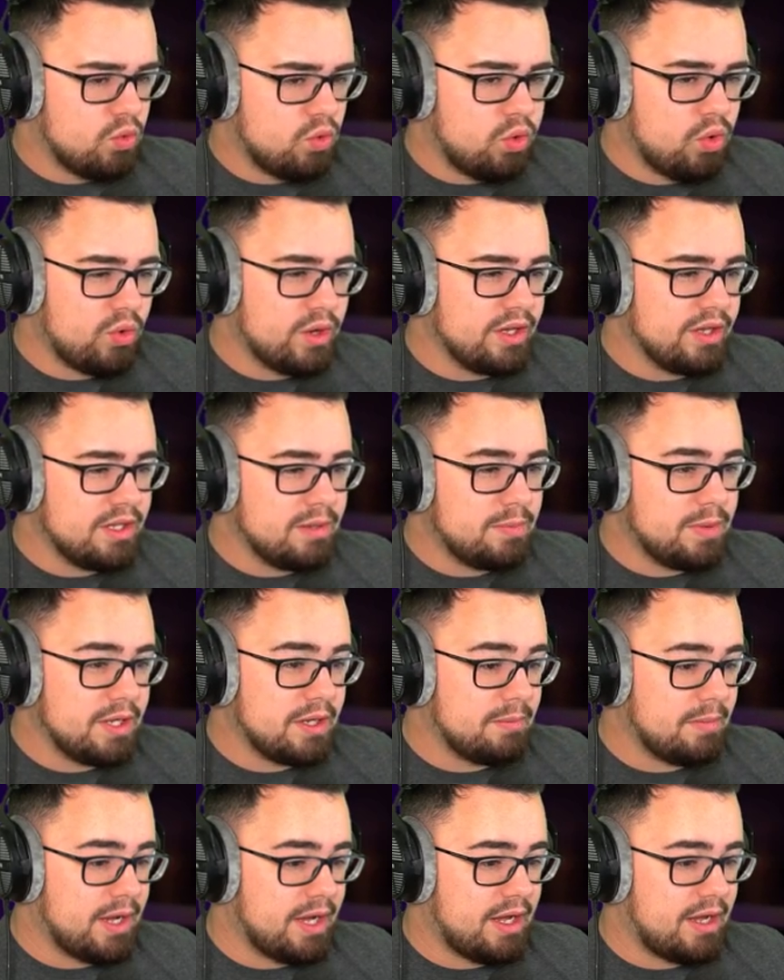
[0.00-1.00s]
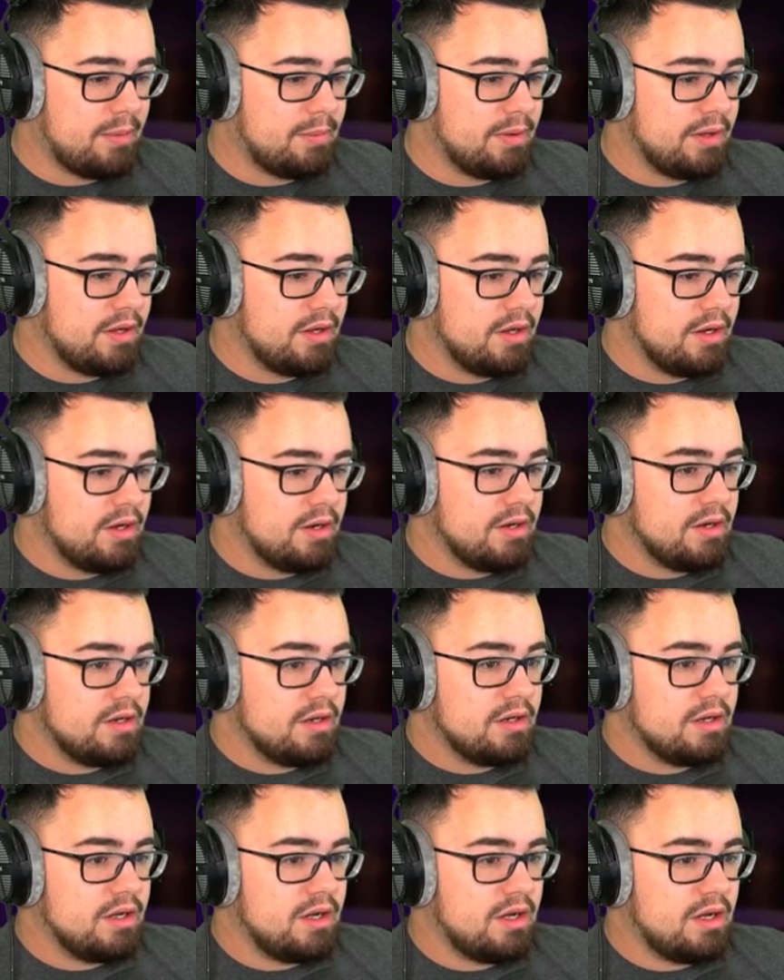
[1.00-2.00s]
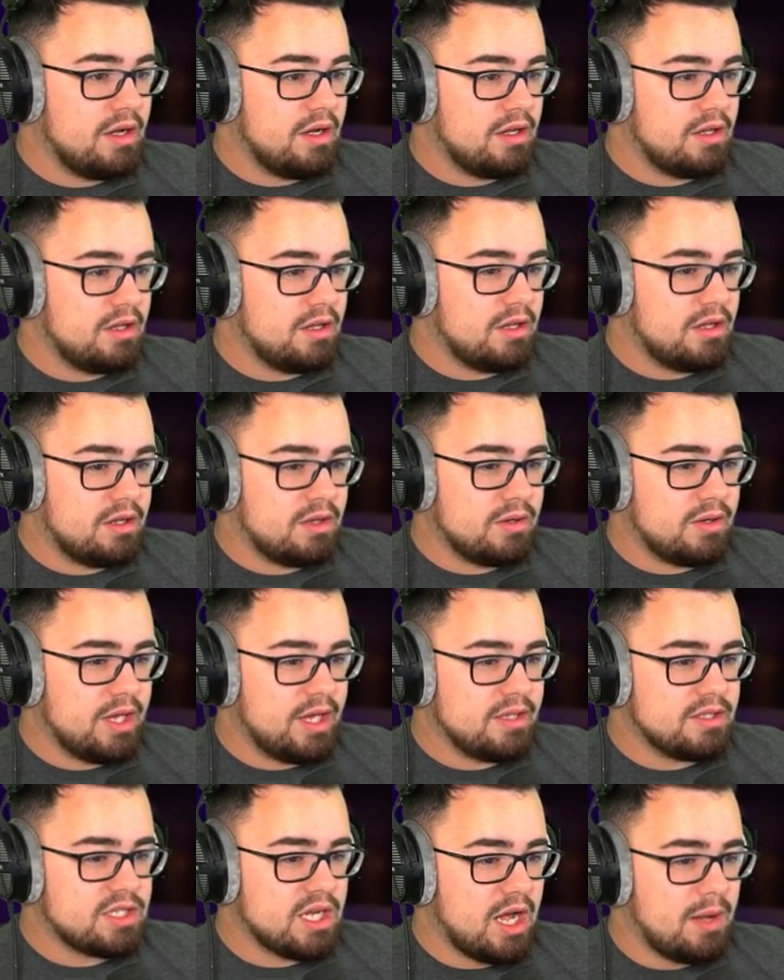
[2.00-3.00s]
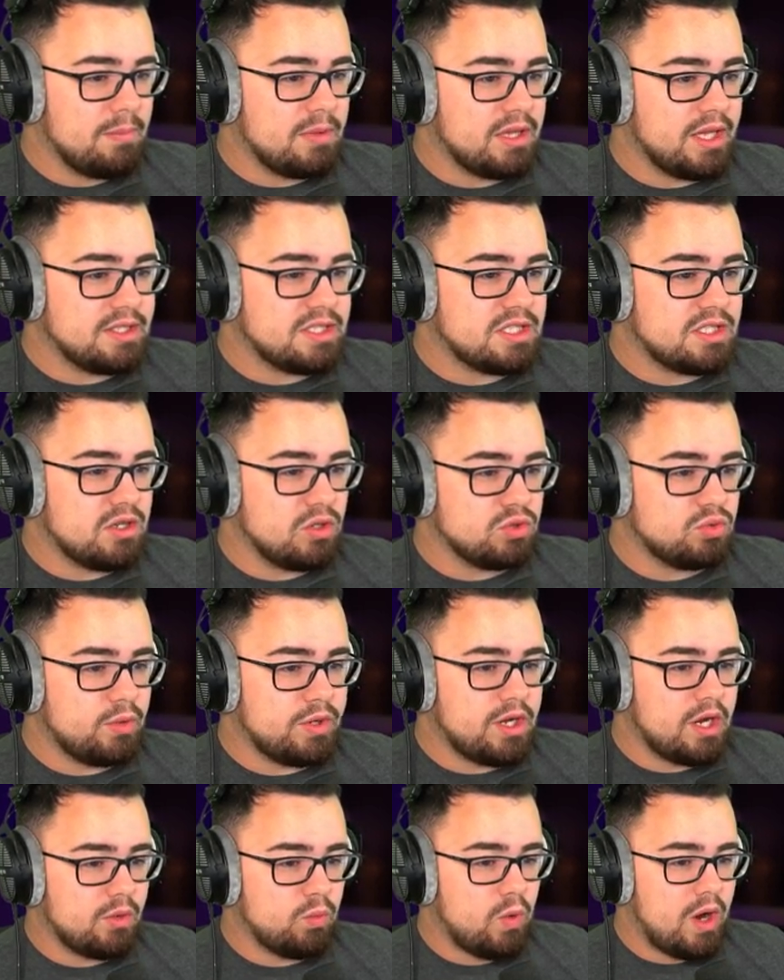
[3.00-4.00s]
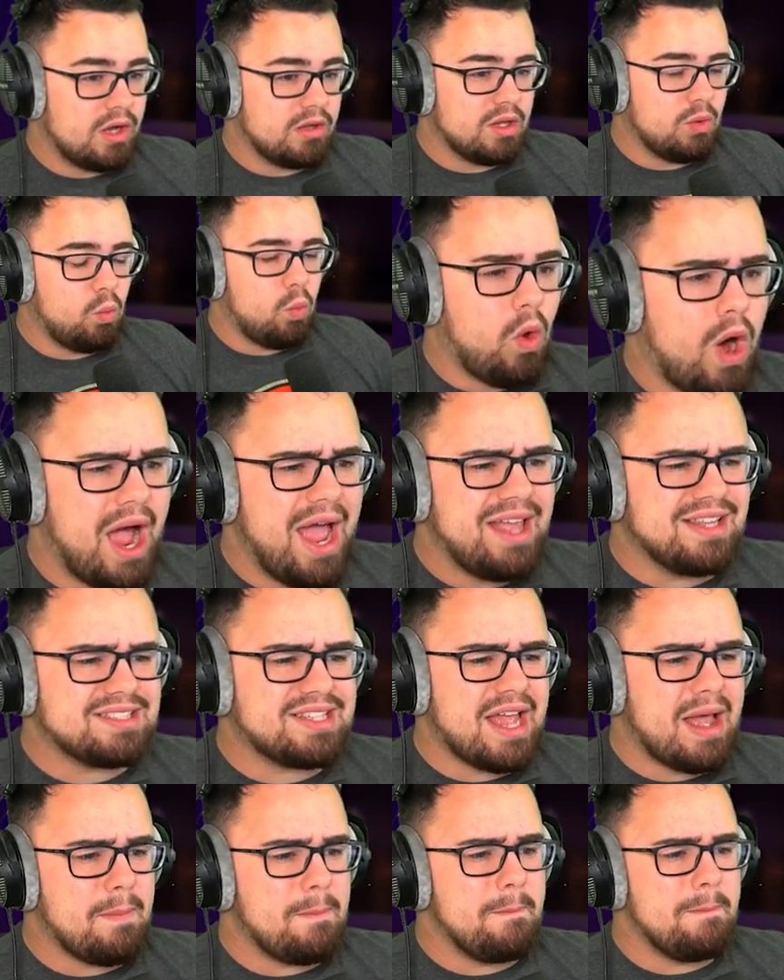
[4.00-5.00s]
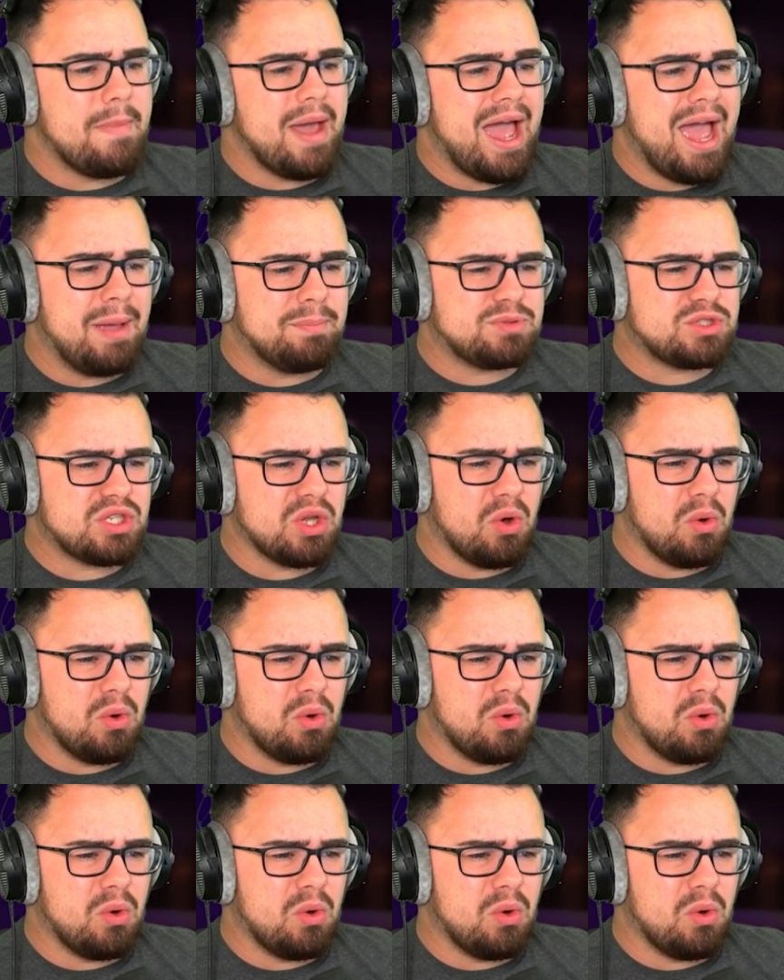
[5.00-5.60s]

really big map. Uh, okay, Tom Clancy's Ghost Recon Wildlands. Why is that map so